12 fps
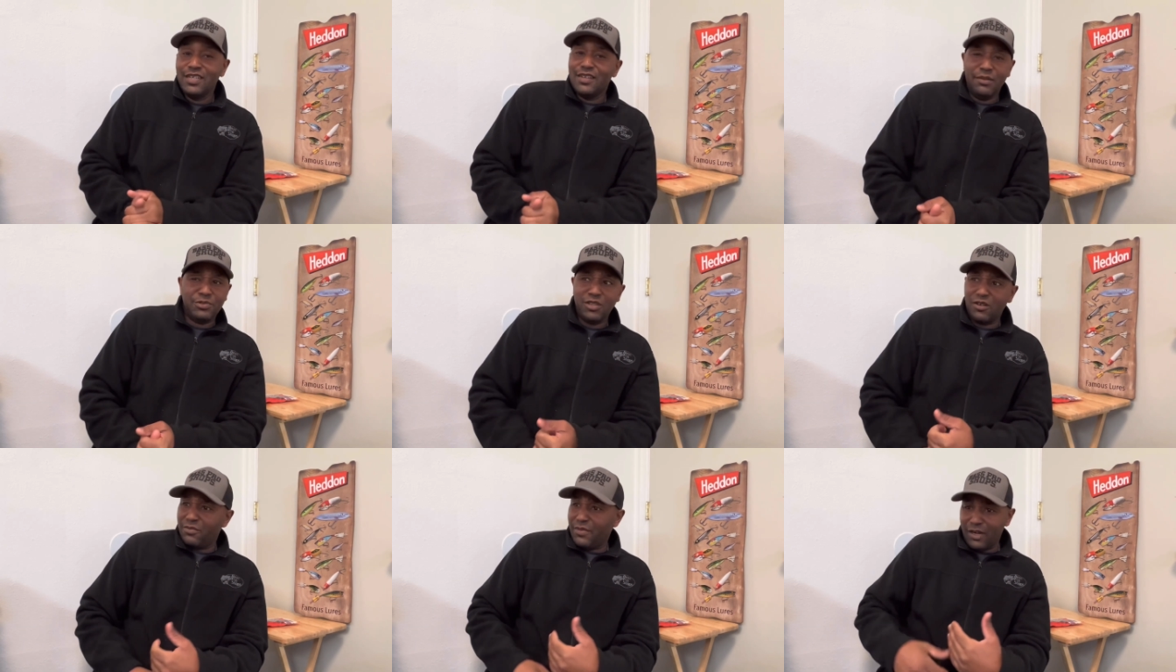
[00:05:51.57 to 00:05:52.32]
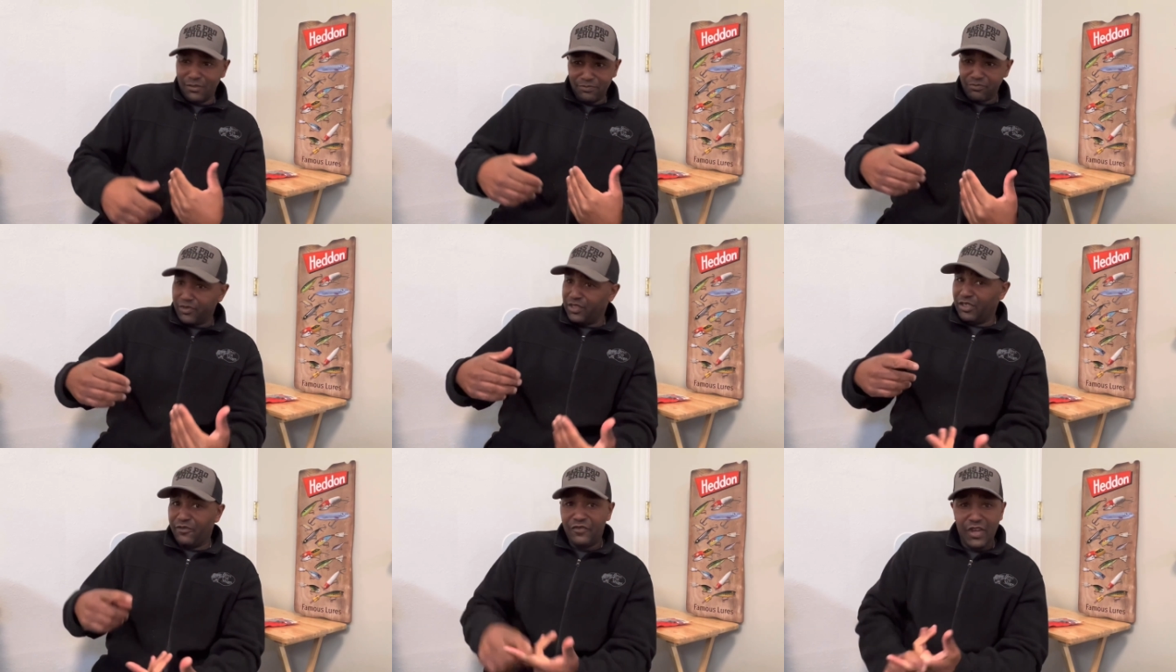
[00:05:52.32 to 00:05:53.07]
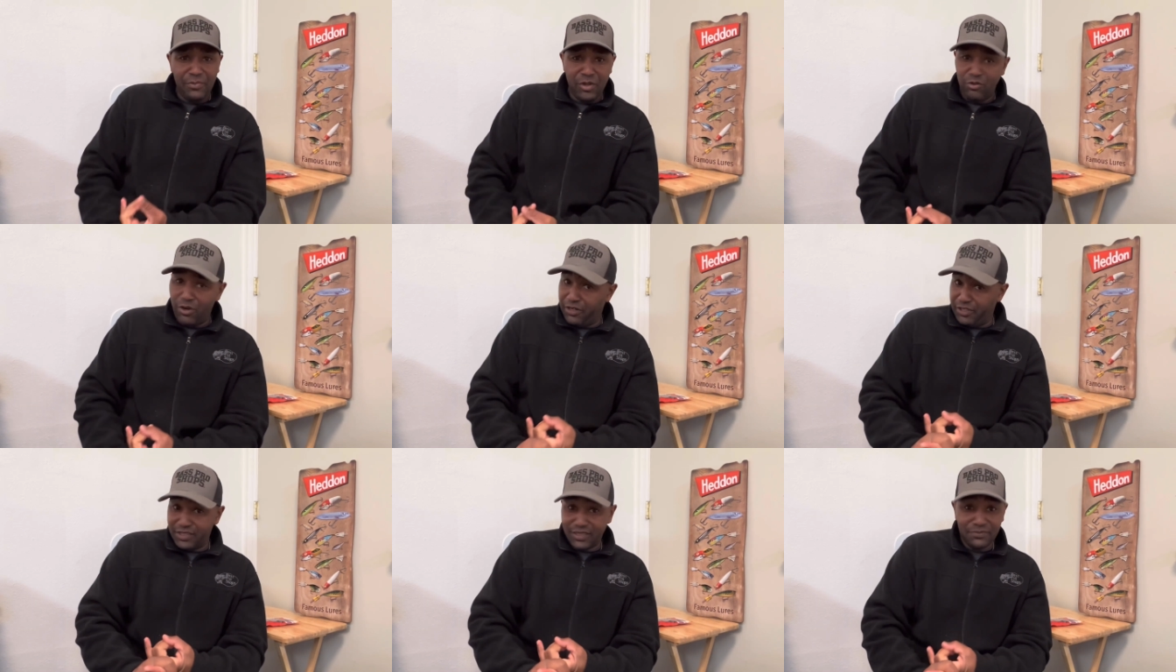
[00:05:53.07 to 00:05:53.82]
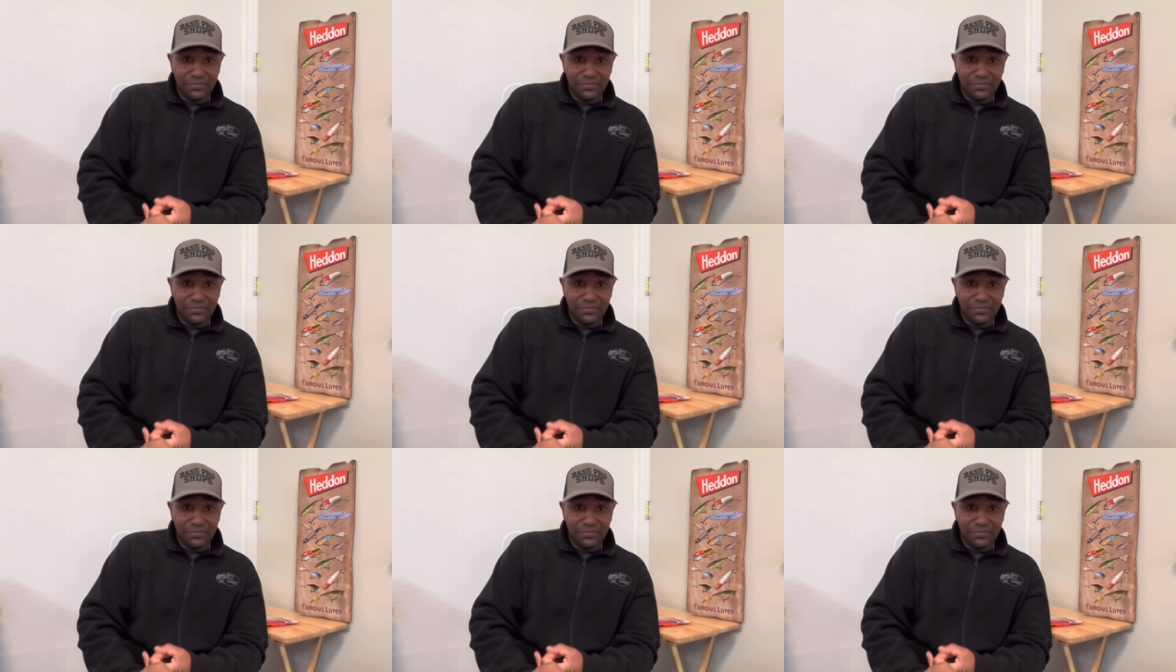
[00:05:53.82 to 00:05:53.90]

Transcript: I'm talking about your Februaries,